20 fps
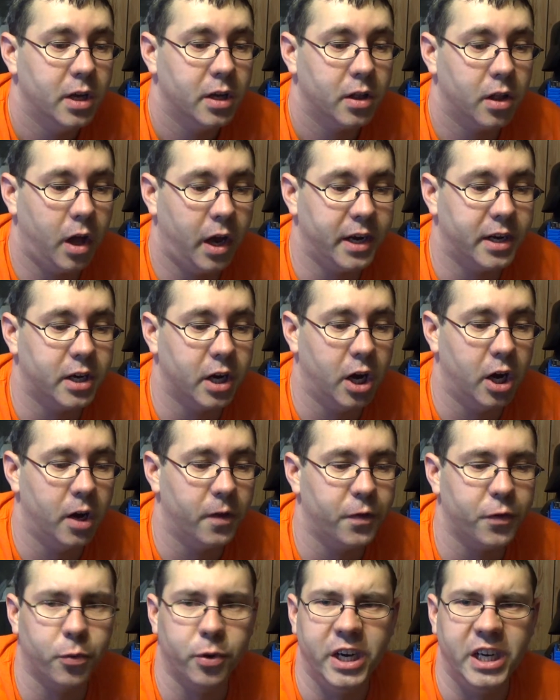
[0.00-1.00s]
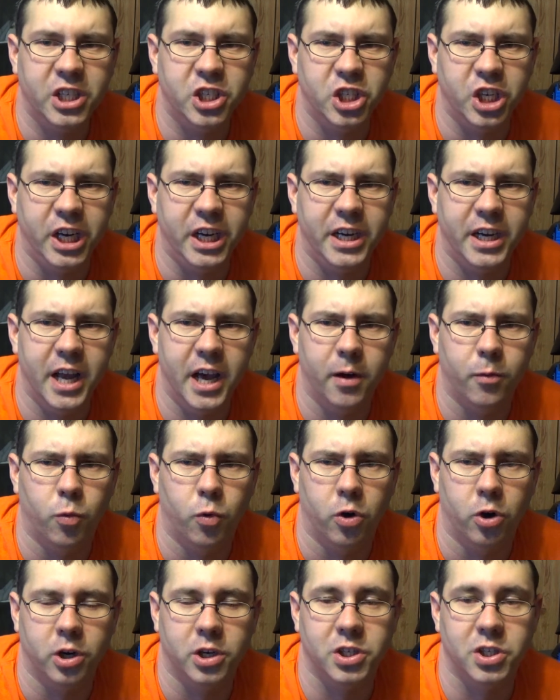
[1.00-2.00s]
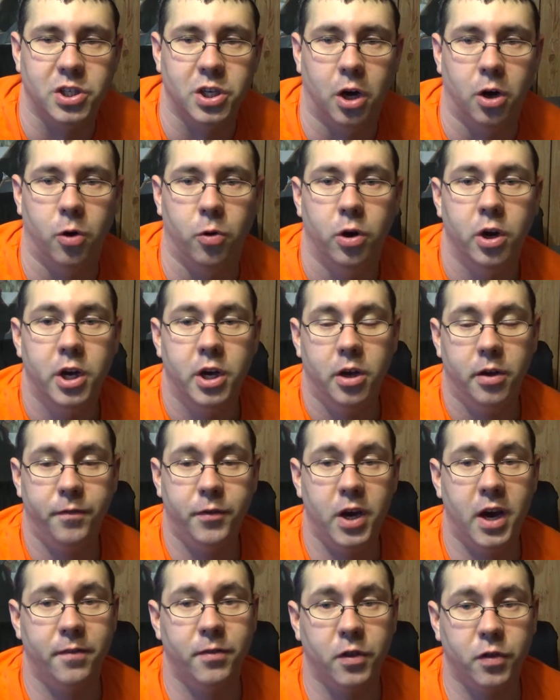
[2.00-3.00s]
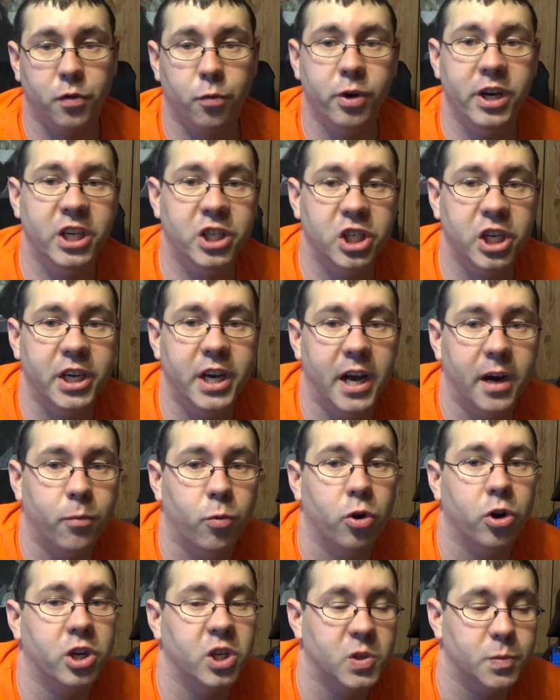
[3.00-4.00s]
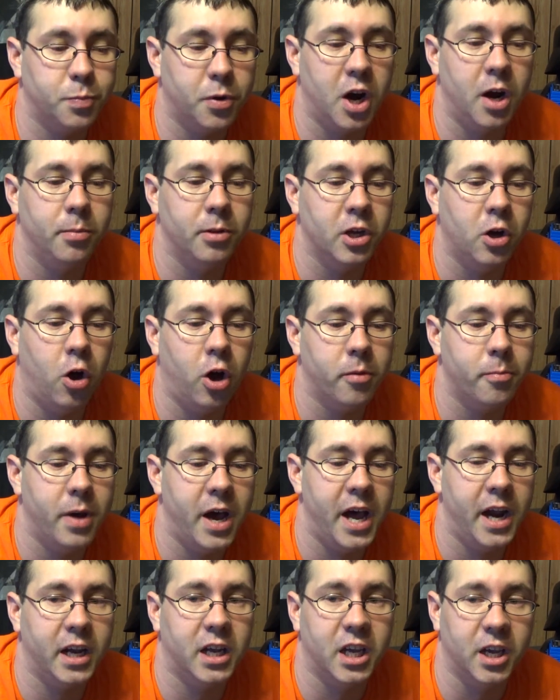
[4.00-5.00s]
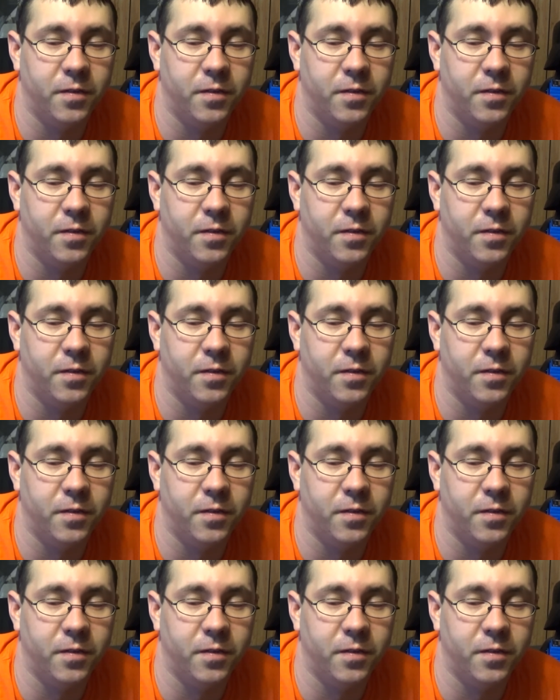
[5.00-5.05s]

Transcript: like a 3G network. So if you have the 3G network, it's probably automatic.